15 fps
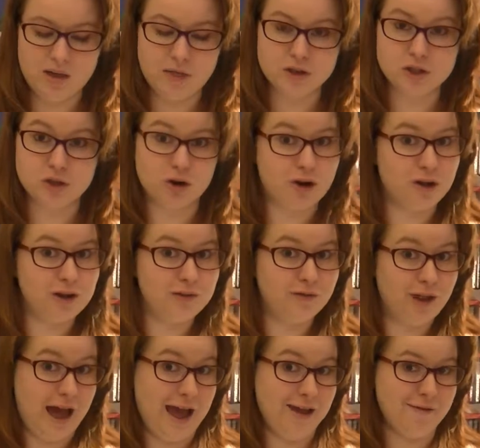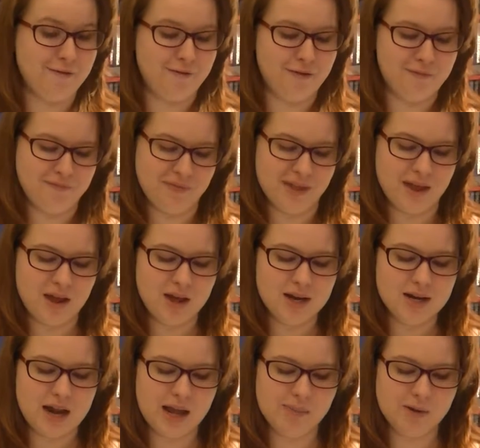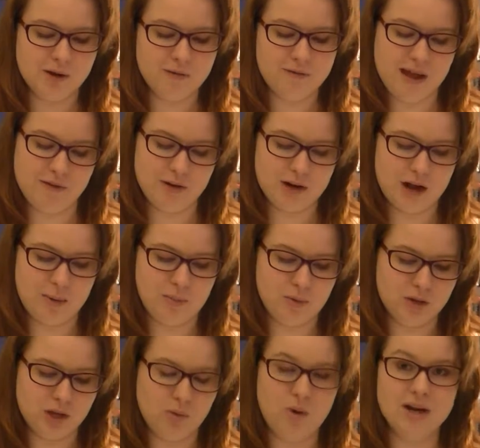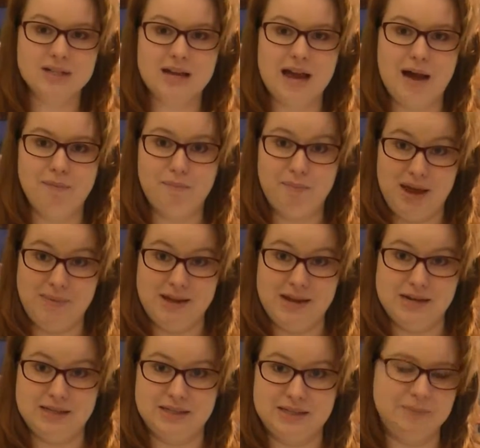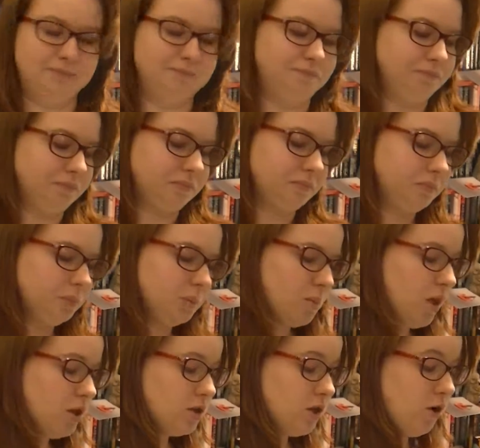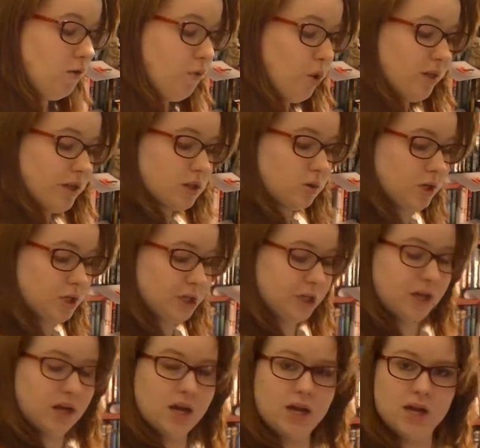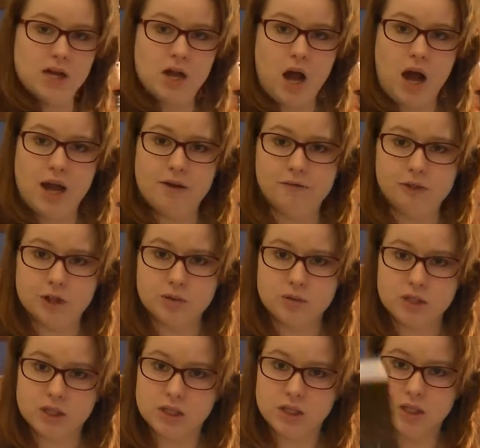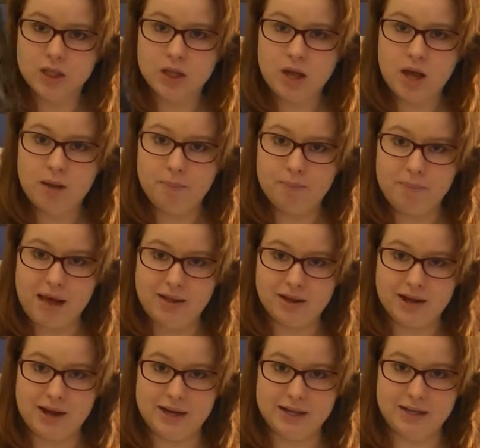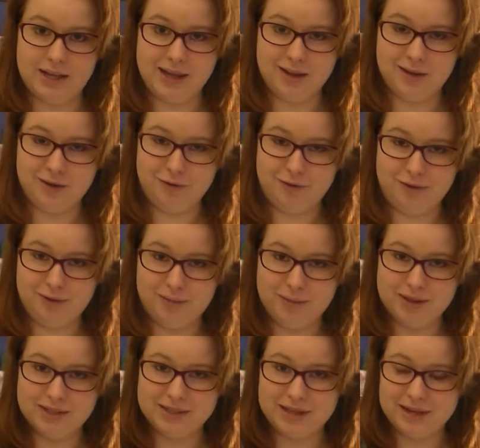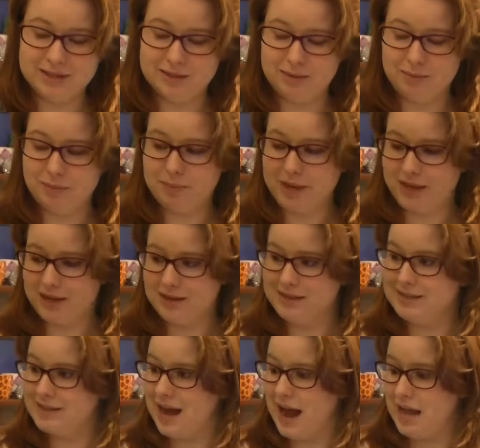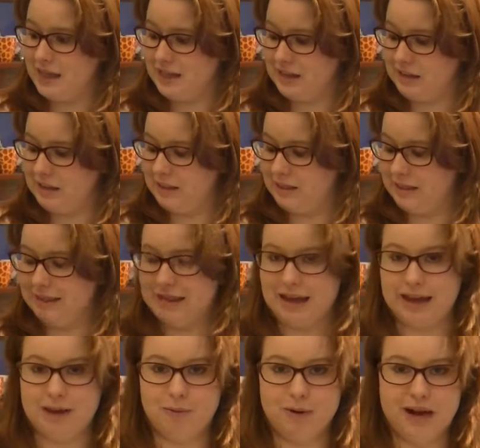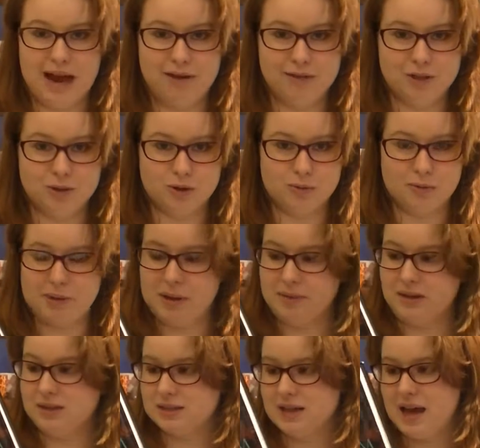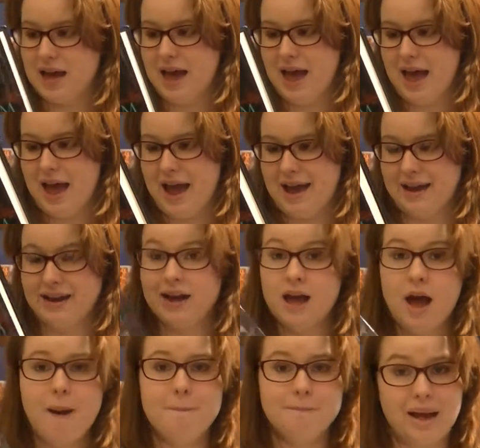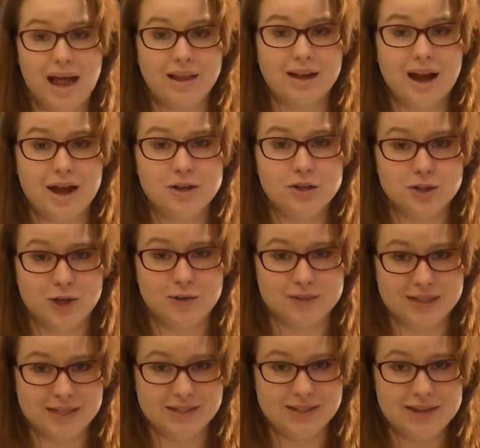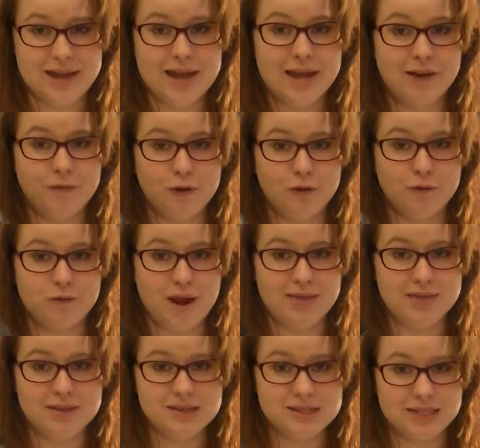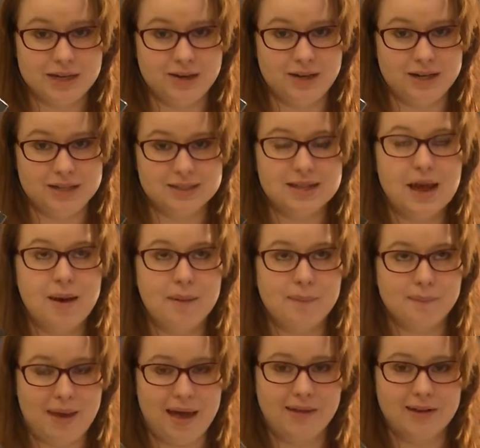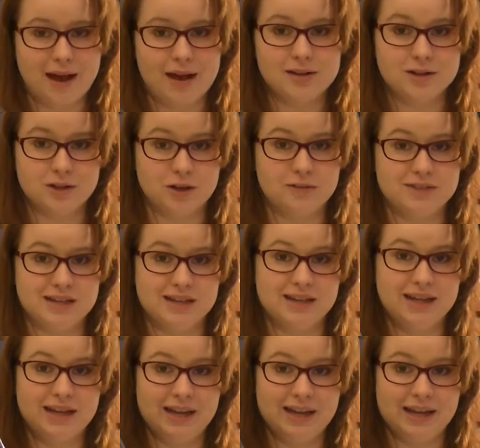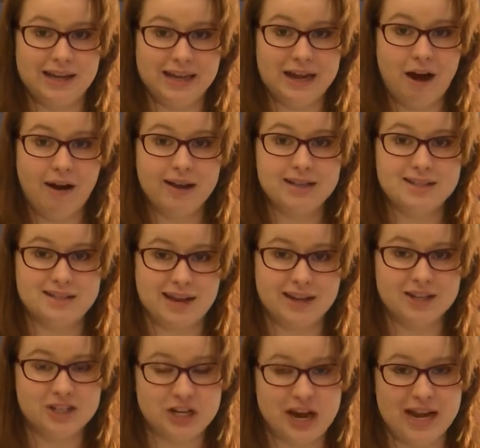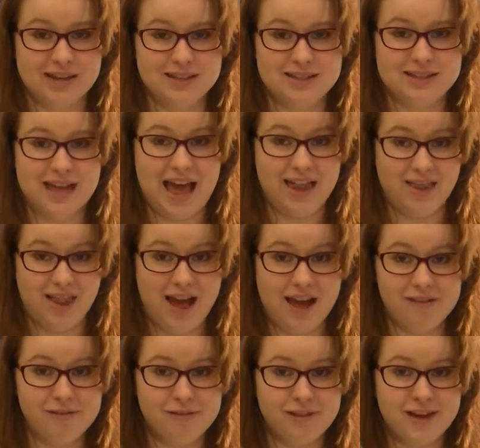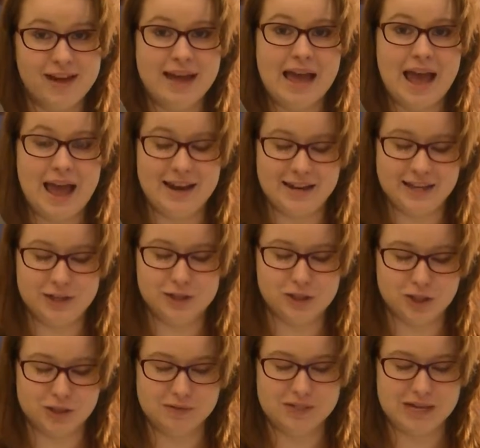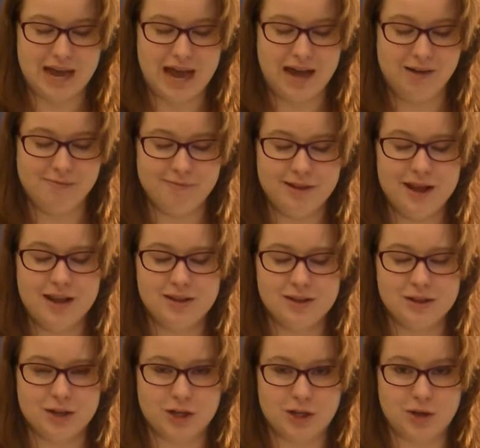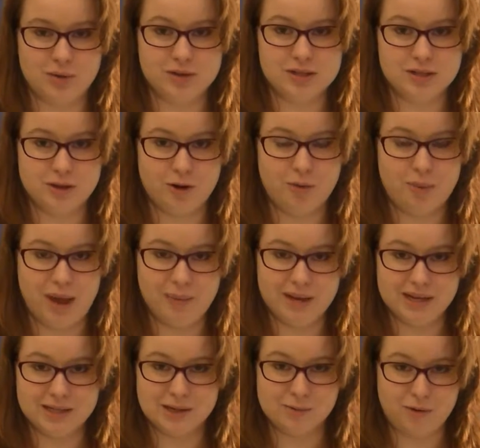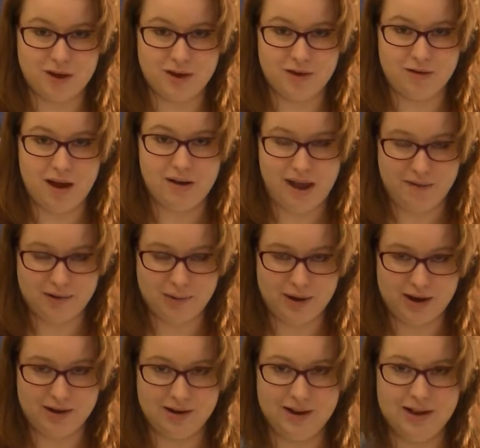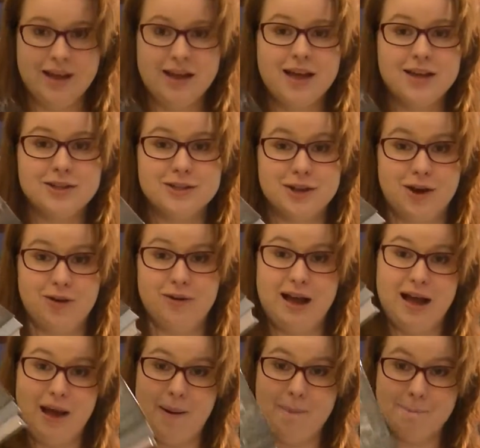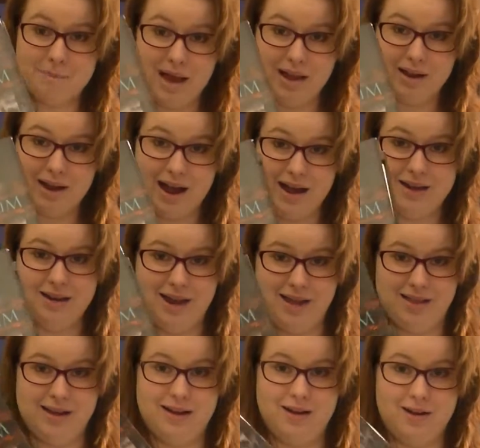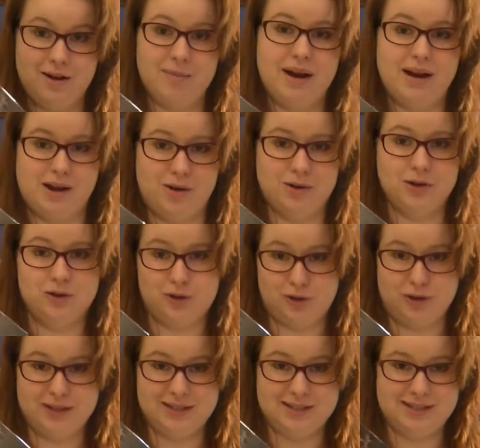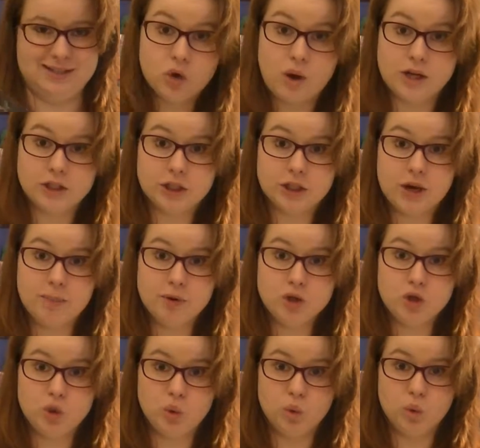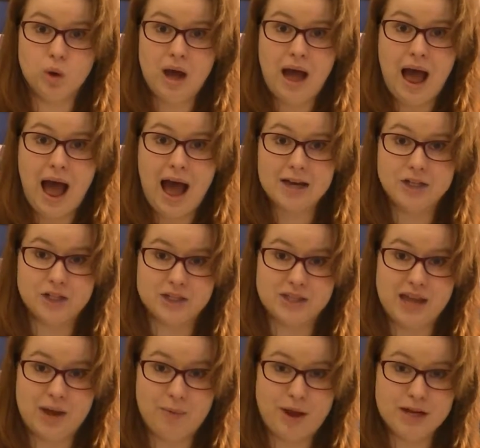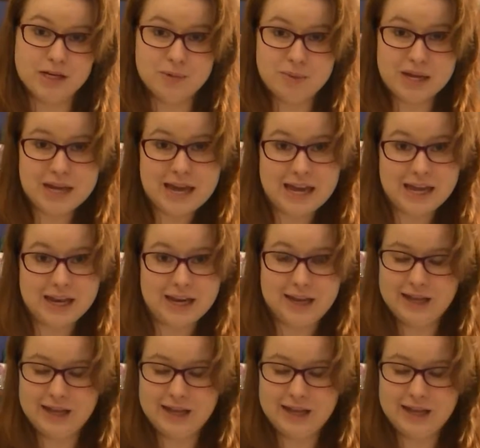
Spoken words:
the circle of life. Name your favorite couple you want to have babies. So for this question, I have chosen Malachi and Layla from Sanctum because I think that they would have adorable babies, and Malachi deserves it. If you've read this series, Malachi deserves it. He got his second chance at life, and he deserves to have the cutest little babies running around everywhere. So Malachi and Layla are my go-to choice. Question number 2. I just can't wait to be king.